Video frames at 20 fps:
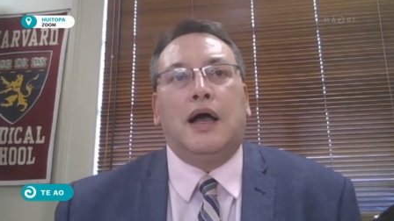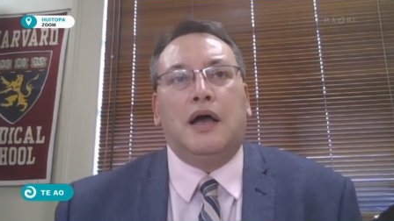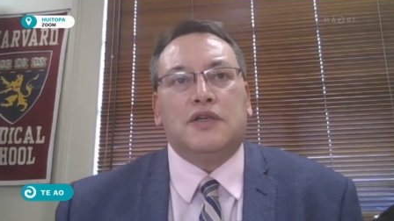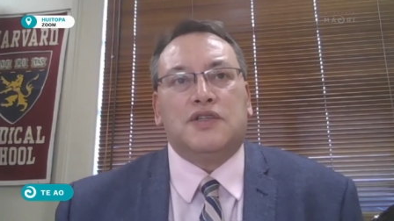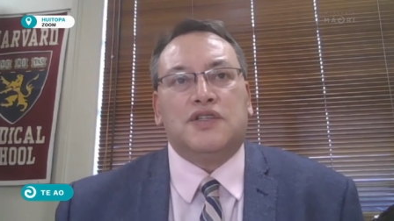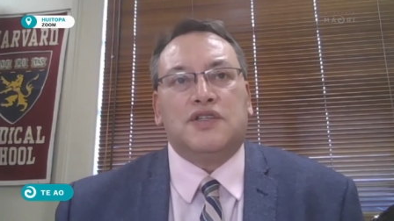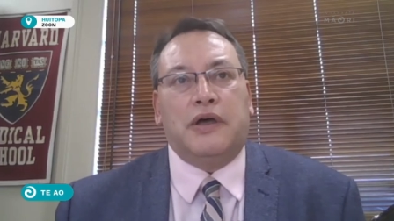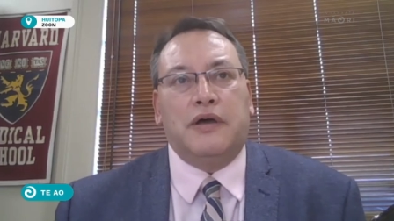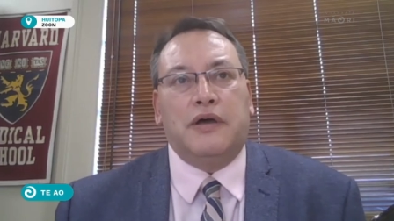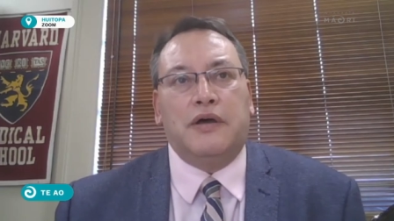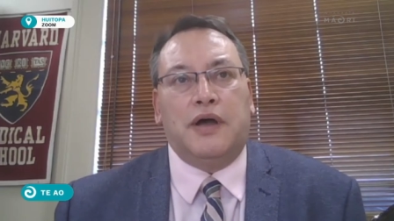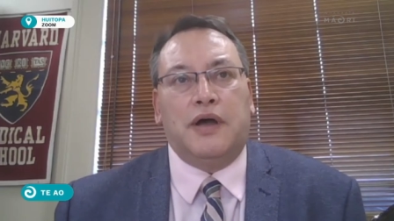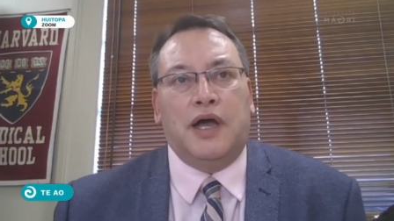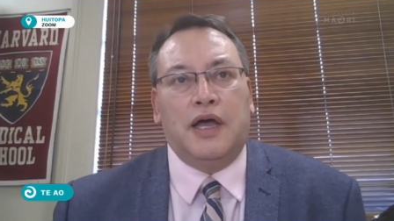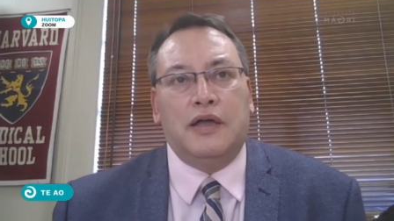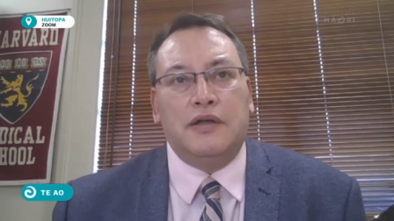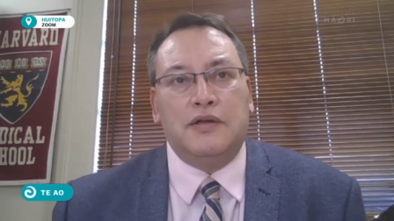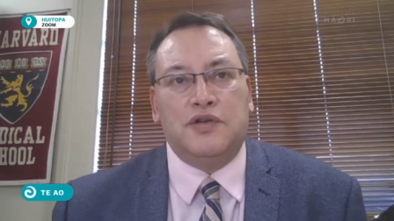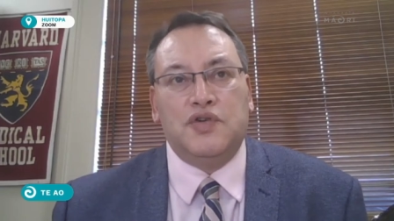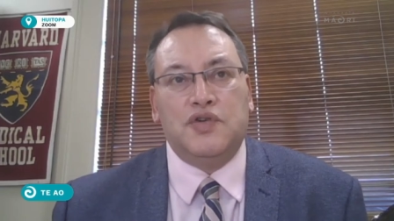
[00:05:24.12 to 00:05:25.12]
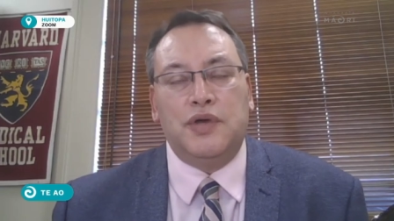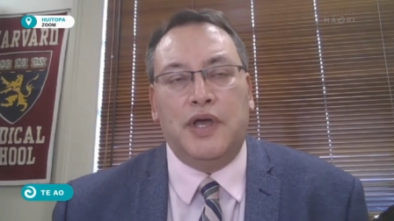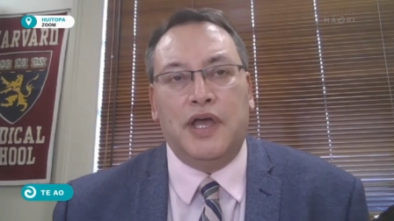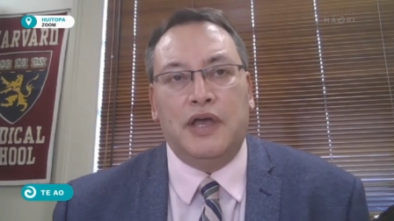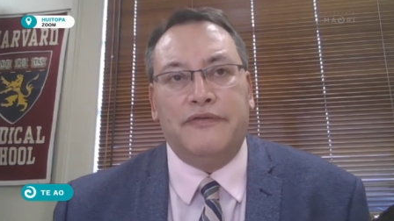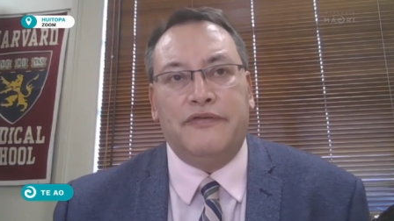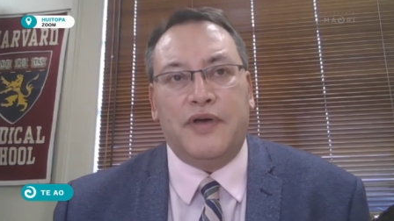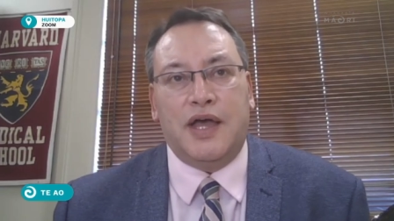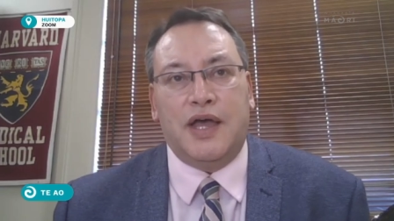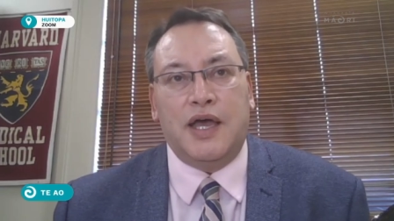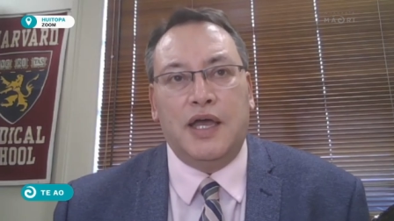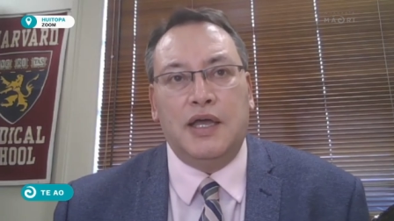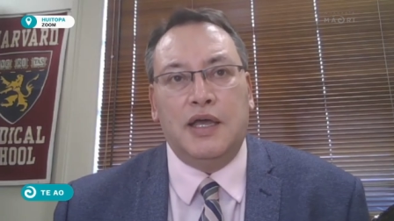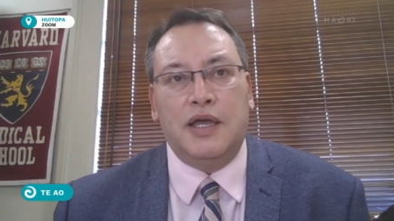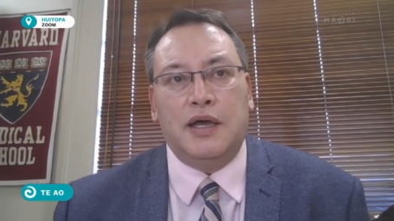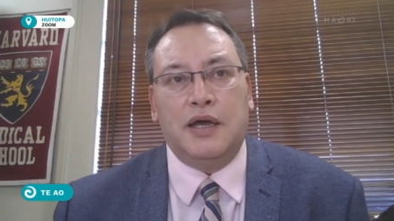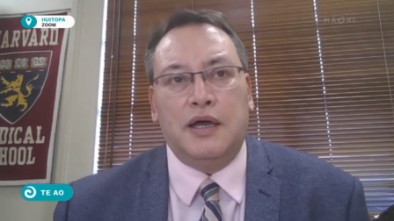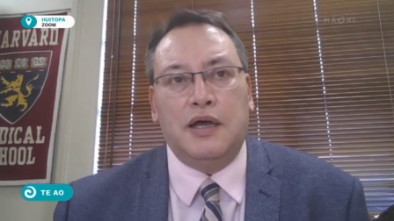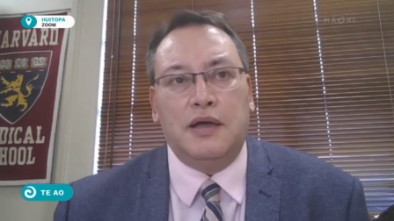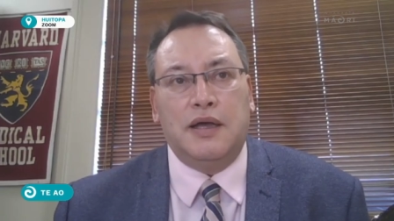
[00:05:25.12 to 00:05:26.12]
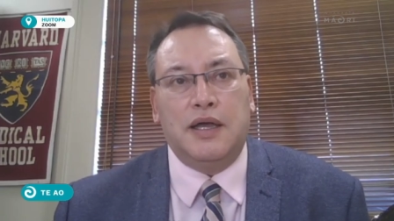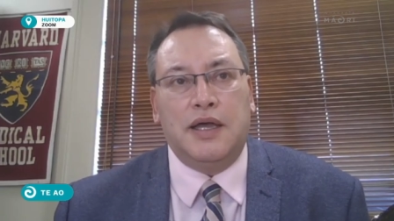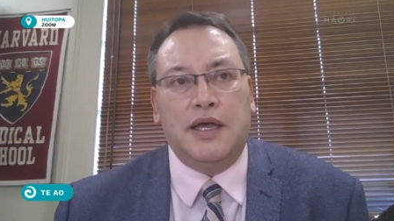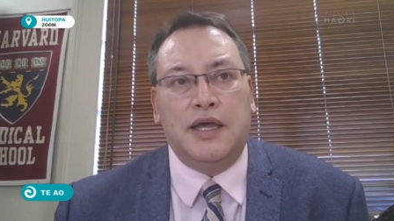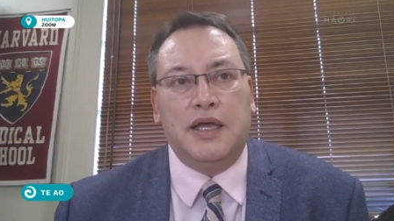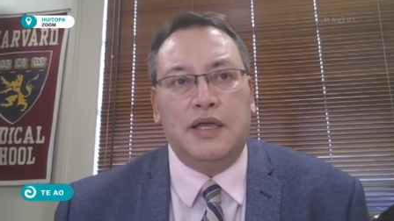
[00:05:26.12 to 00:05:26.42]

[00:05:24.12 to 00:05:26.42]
Uh, so I do have a, uh,